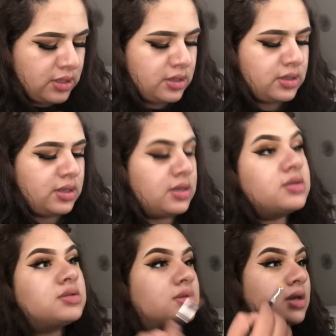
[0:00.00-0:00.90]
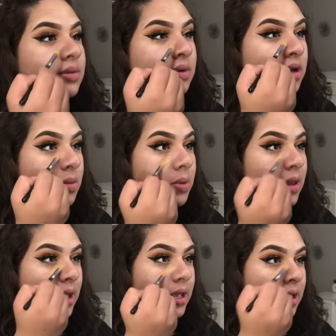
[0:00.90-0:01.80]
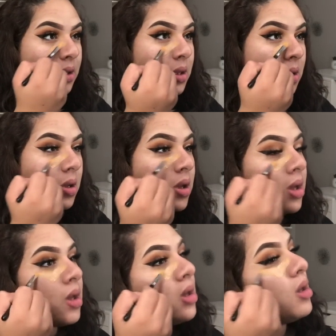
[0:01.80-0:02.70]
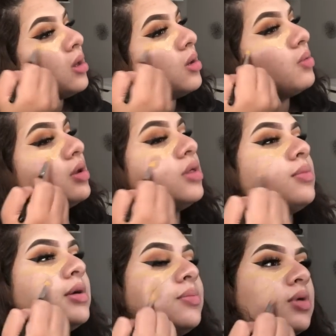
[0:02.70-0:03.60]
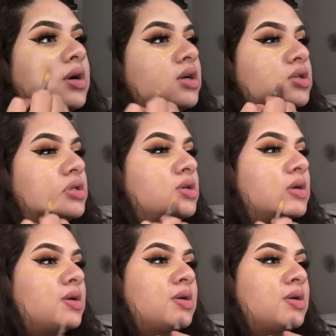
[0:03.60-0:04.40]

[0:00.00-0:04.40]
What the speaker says: Okay, so then I'm gonna apply it with my brush,